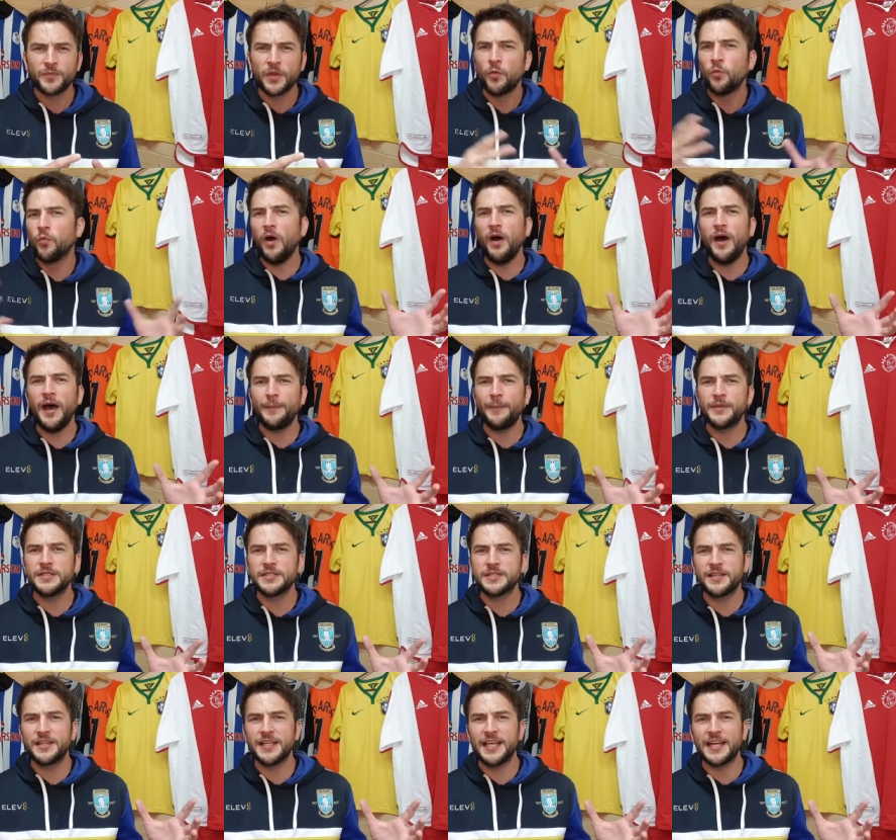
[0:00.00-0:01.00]
what happens
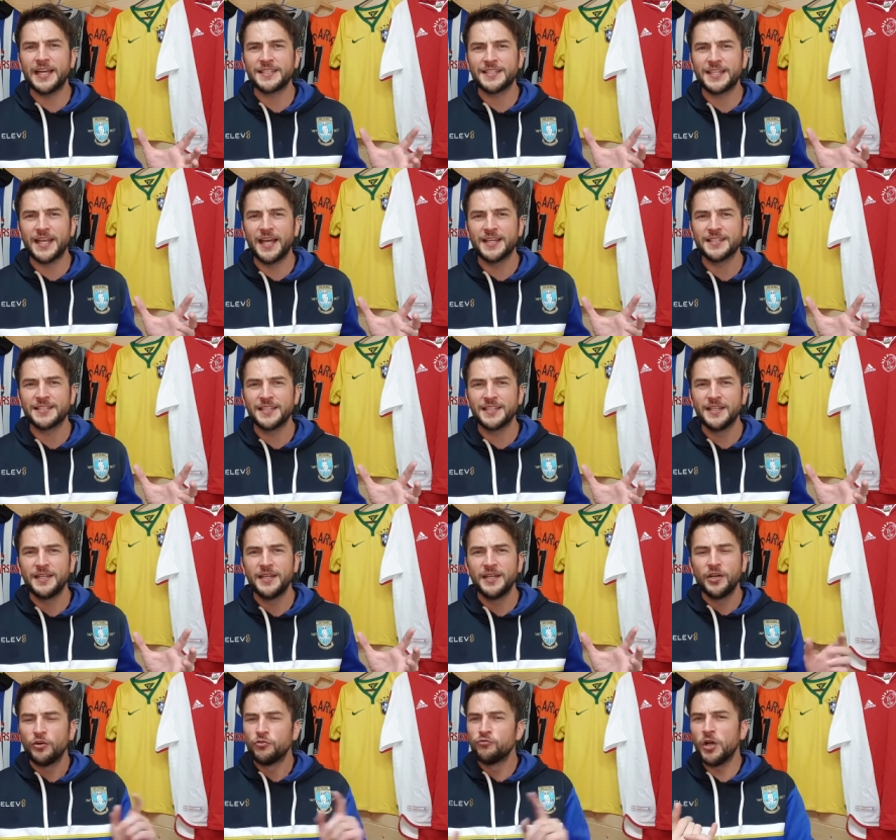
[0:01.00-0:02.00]
to the excess?
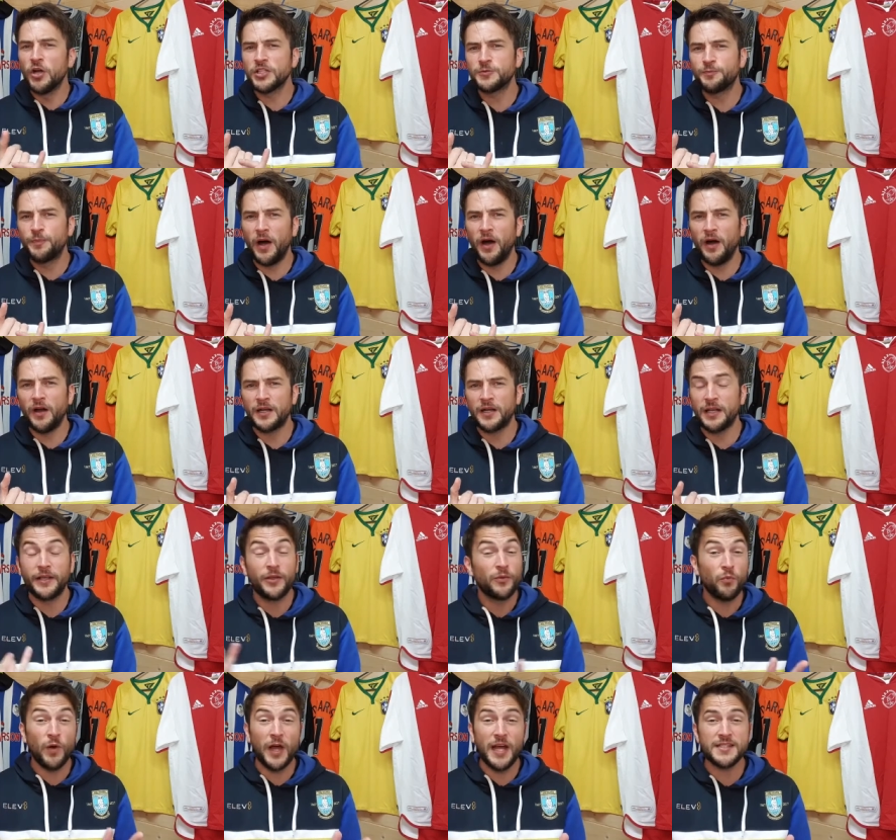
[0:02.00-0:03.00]
Ross Barkley,
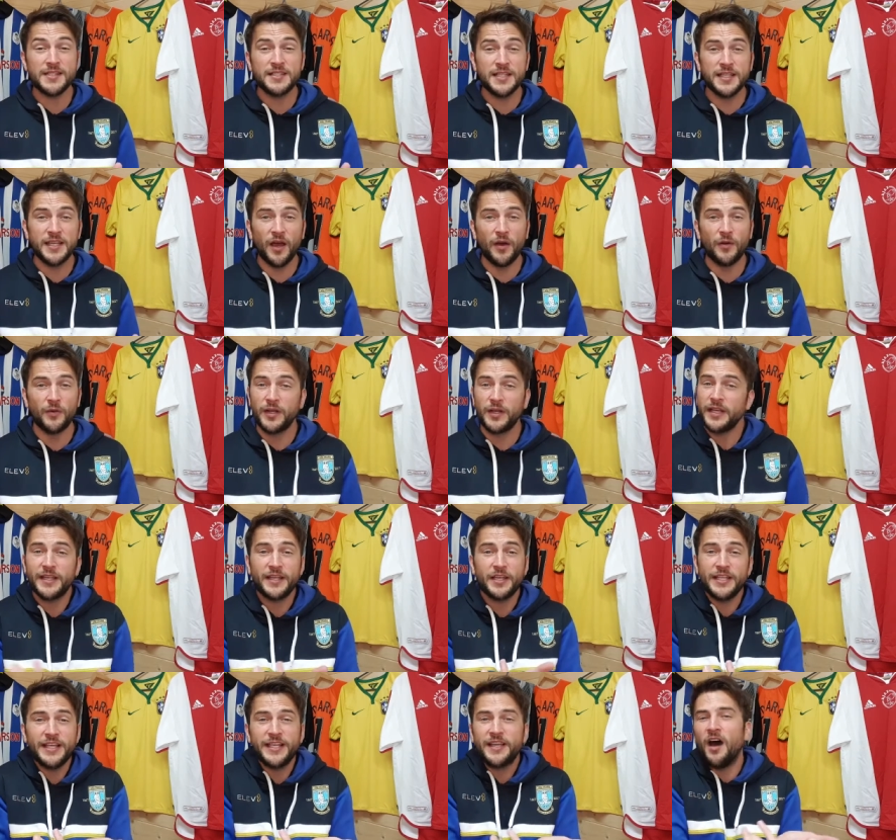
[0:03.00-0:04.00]
where does he go?
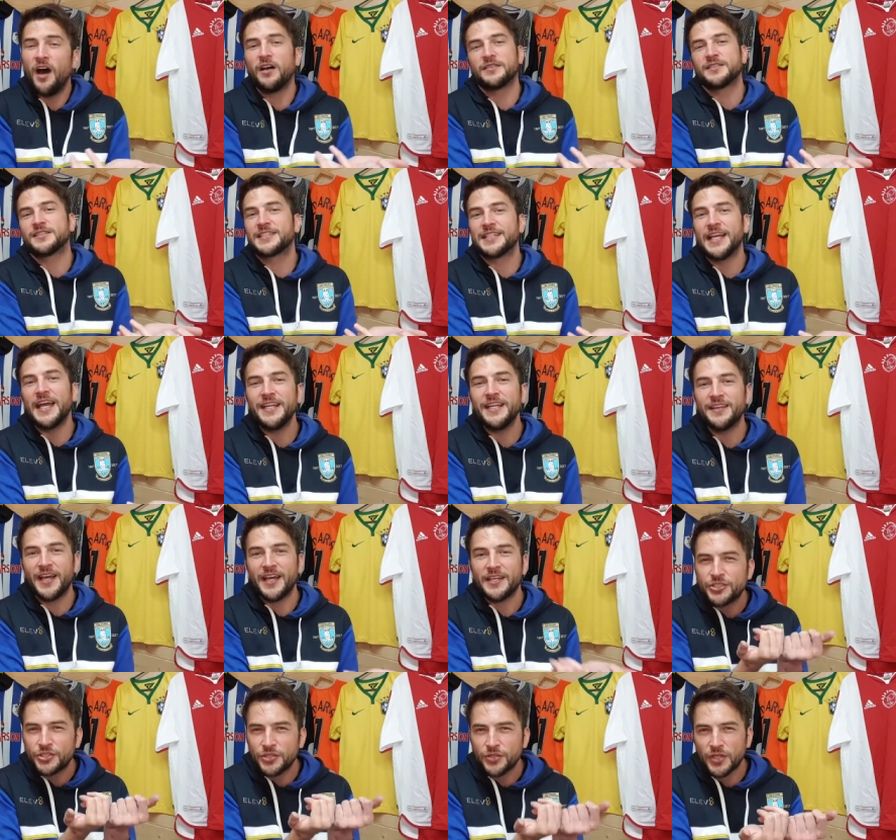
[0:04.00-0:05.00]
He can't stay
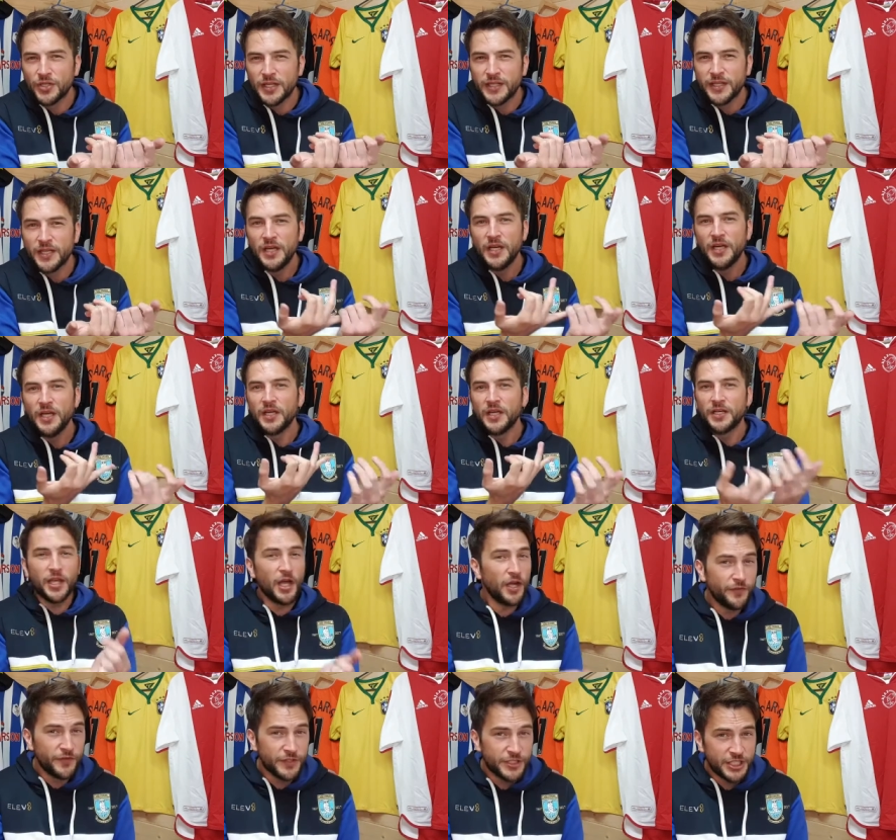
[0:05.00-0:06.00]
there, surely.
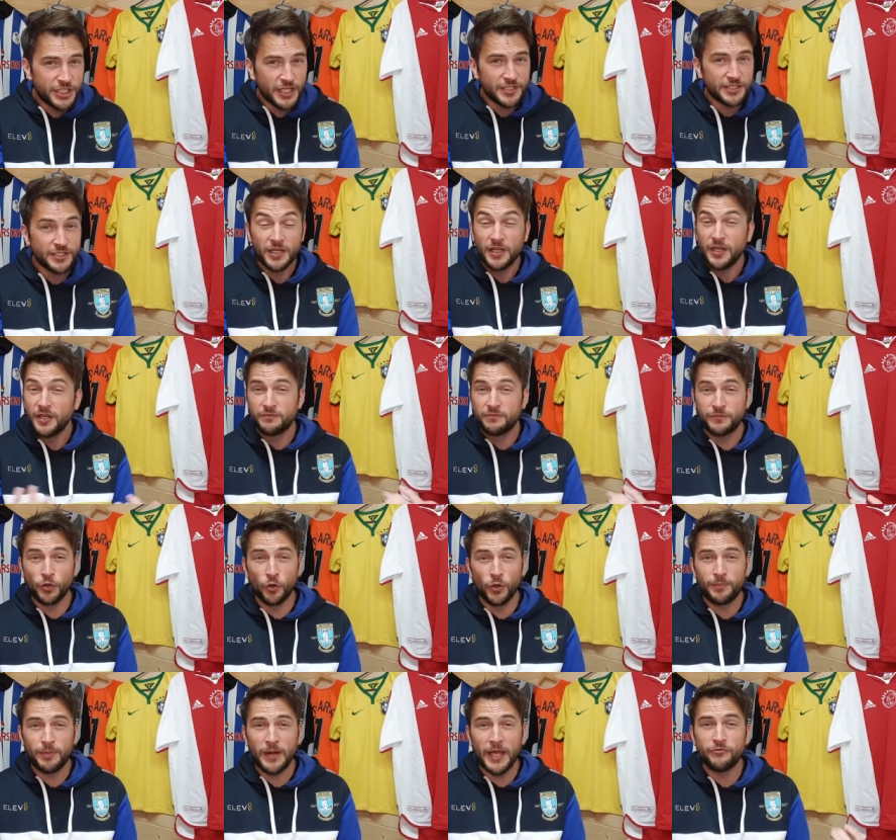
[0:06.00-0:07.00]
Kovacic,
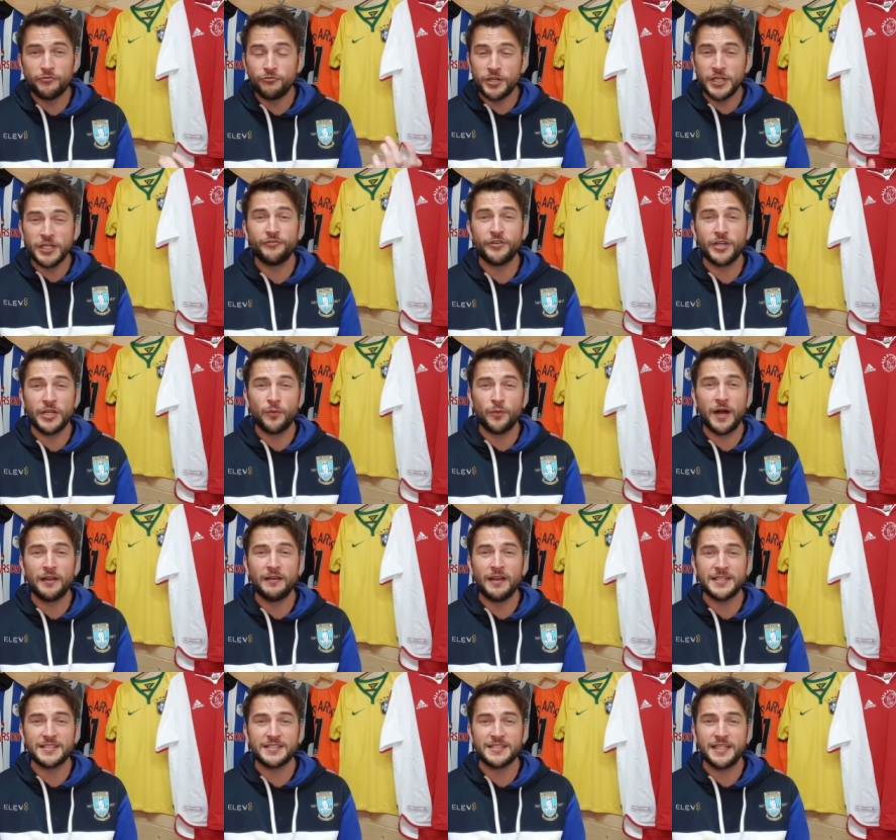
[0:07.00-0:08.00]
thought he played really, really well
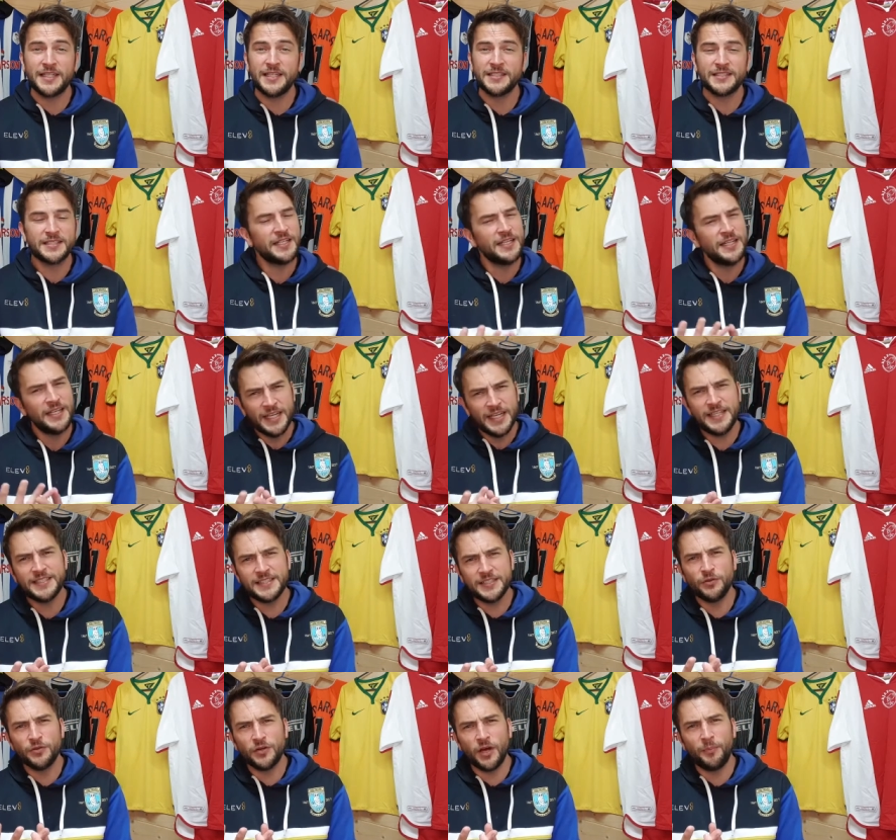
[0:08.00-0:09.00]
last season. He's
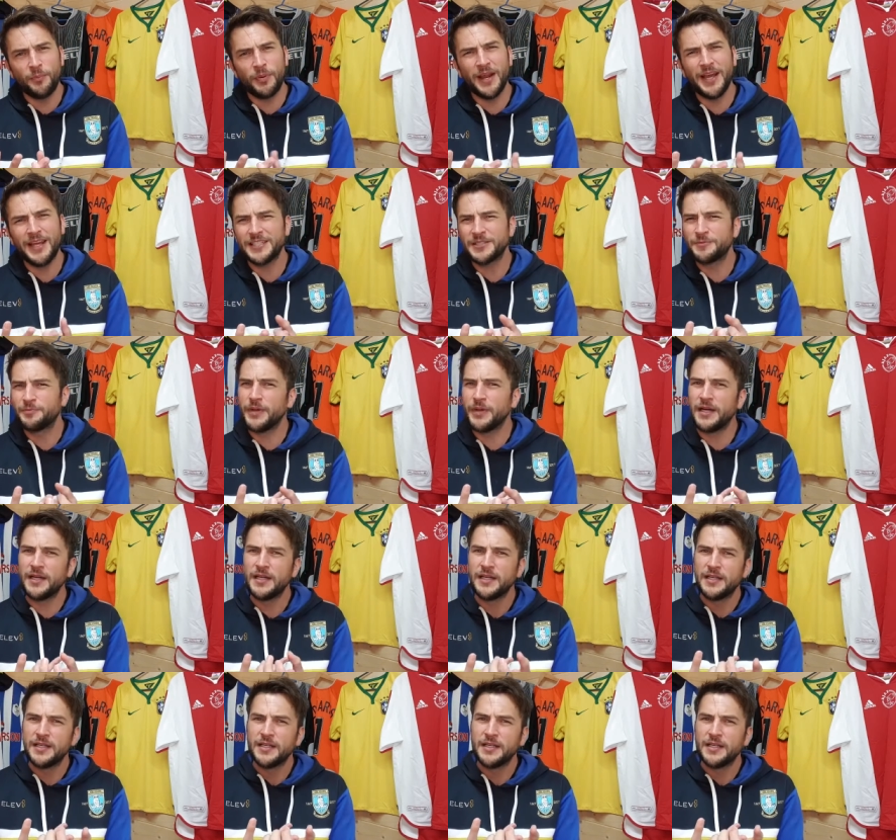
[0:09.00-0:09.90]
still got a place, but